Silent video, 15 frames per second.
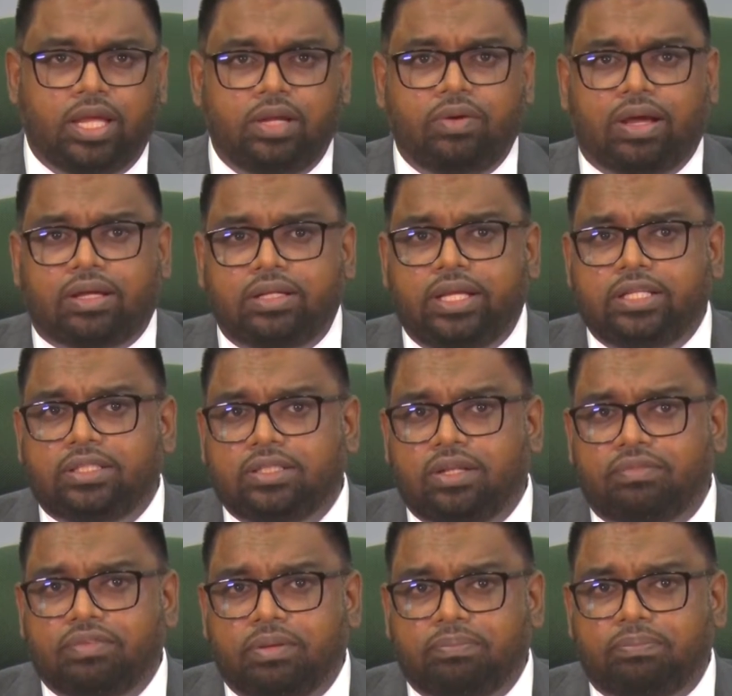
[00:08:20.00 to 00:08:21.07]
In recognition
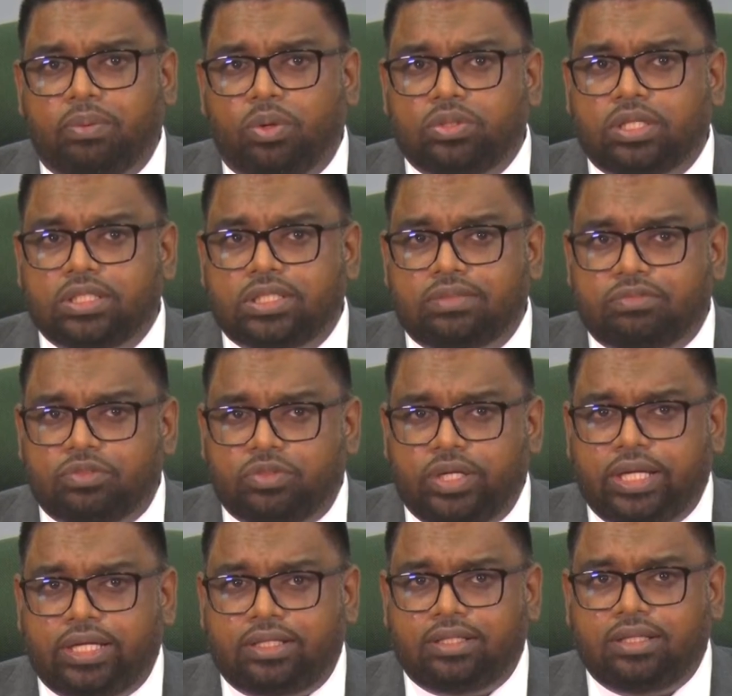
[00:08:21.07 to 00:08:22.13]
of the importance of
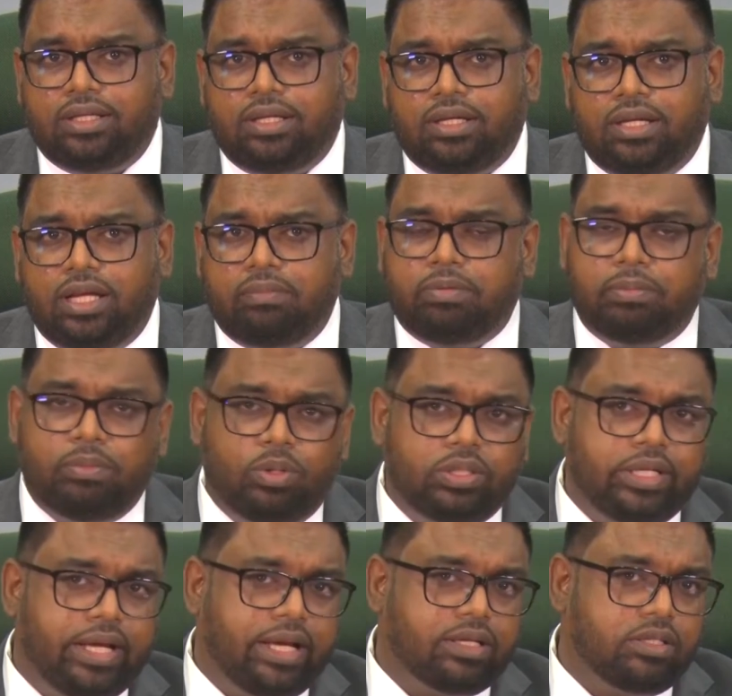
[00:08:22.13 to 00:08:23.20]
trade in
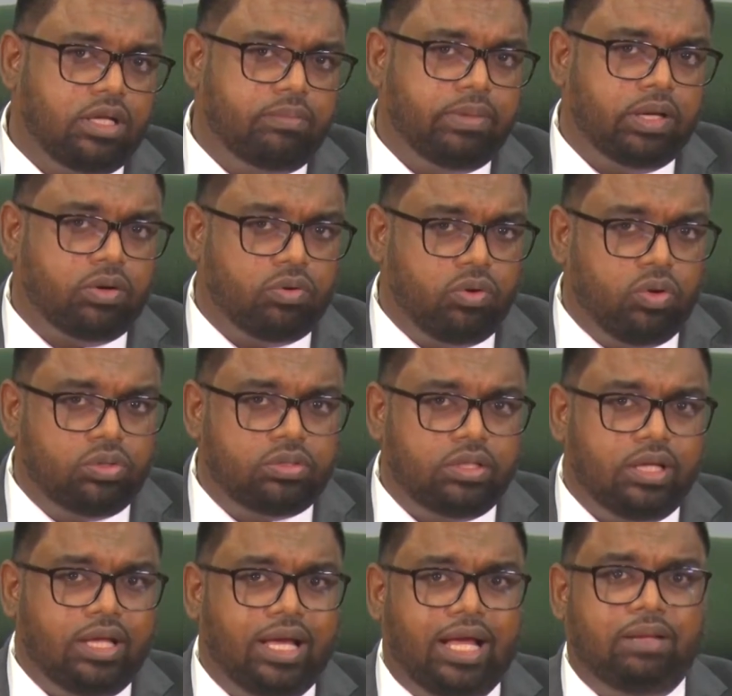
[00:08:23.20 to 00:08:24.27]
promoting economic growth
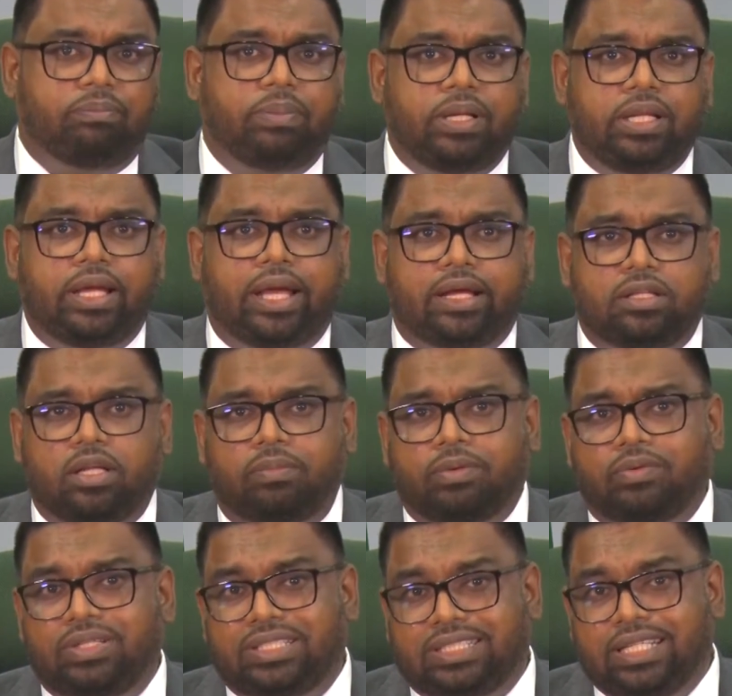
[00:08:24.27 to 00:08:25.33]
and building
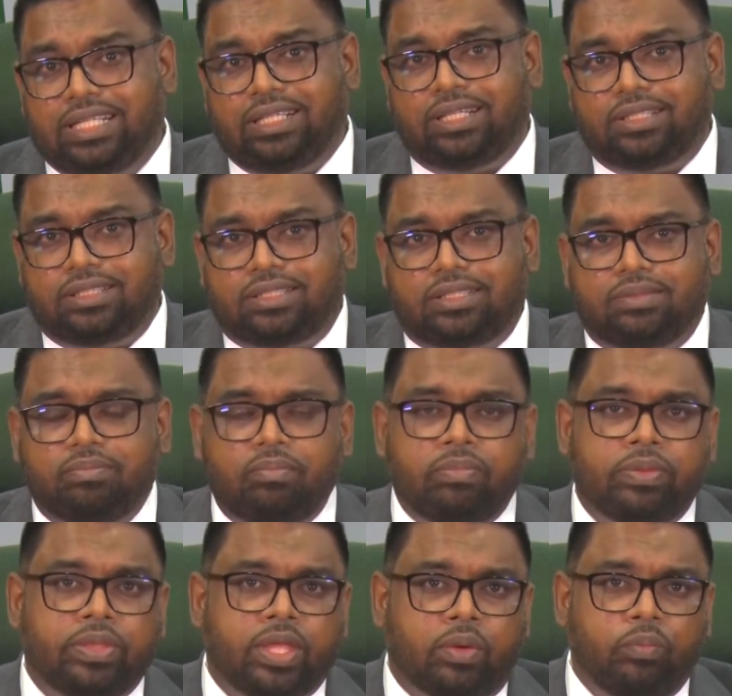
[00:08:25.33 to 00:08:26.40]
economic resilience,
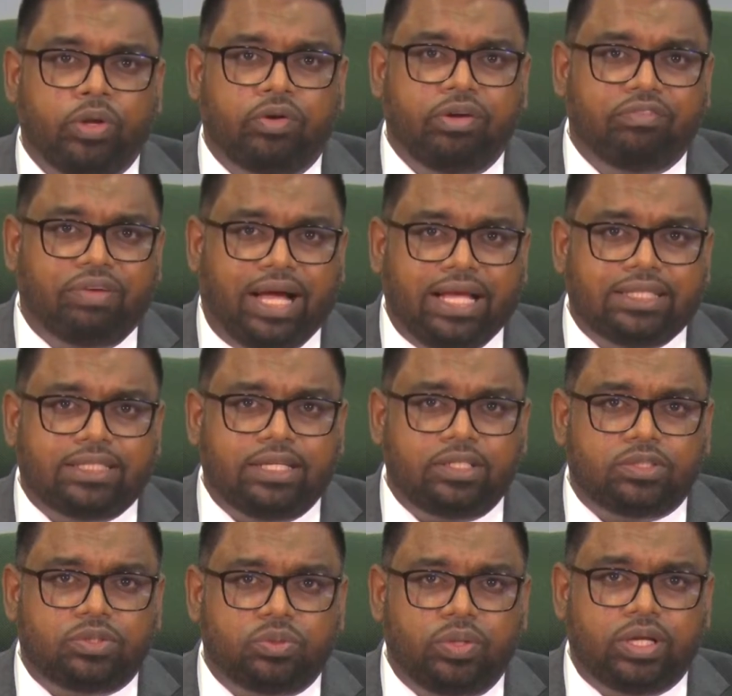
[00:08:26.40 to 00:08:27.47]
we are
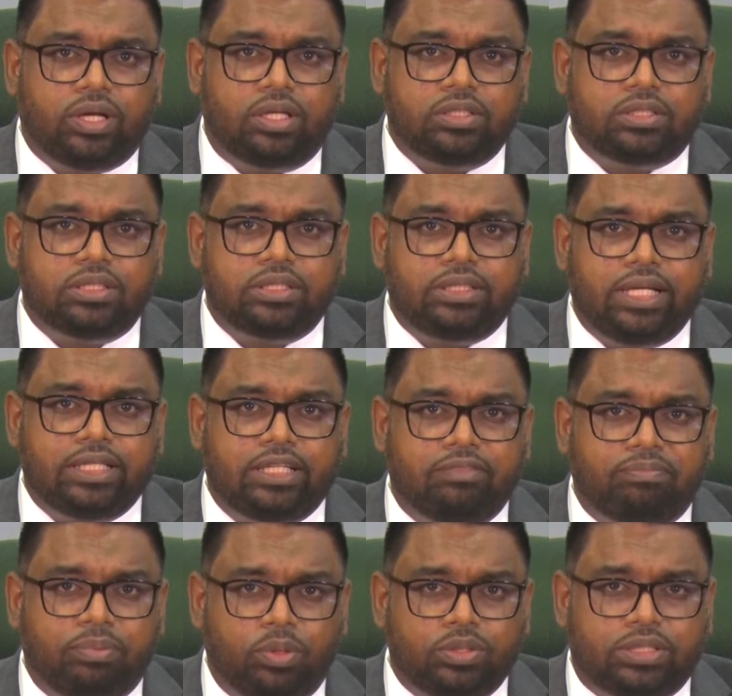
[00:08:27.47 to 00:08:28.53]
revising through a
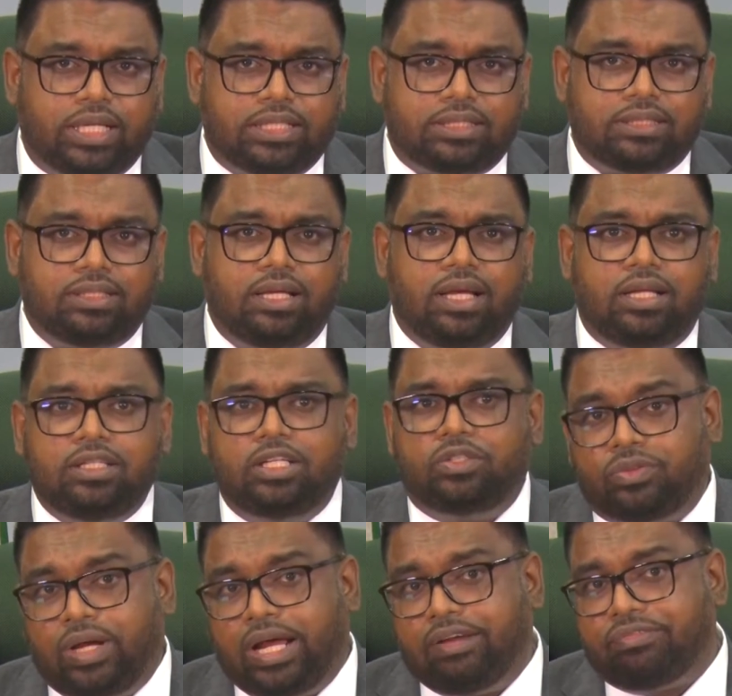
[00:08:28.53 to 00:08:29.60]
consultative process the
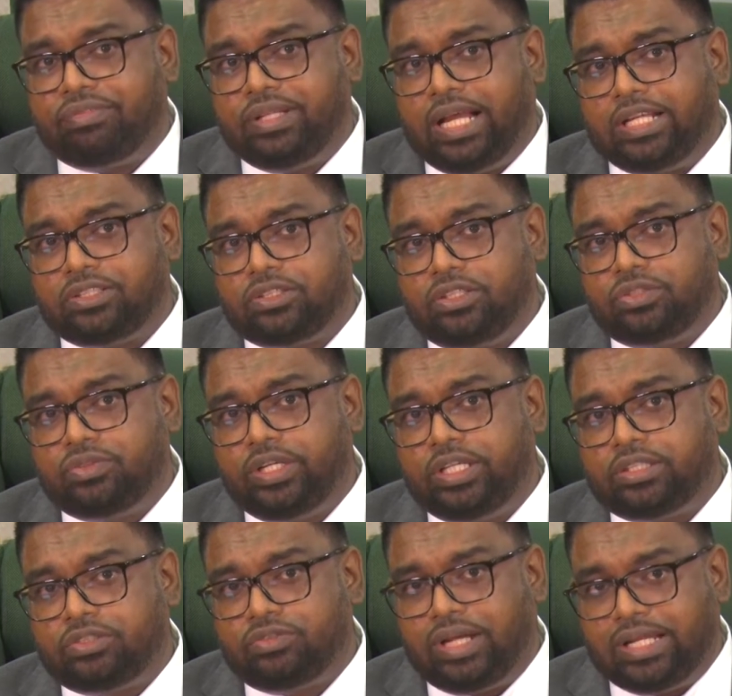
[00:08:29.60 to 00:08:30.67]
draft national
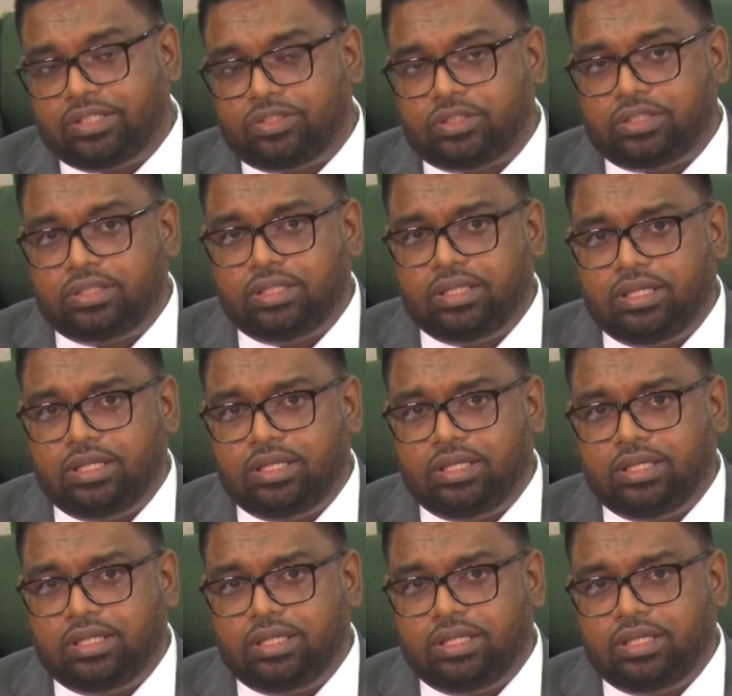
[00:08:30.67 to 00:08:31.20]
trade strategy.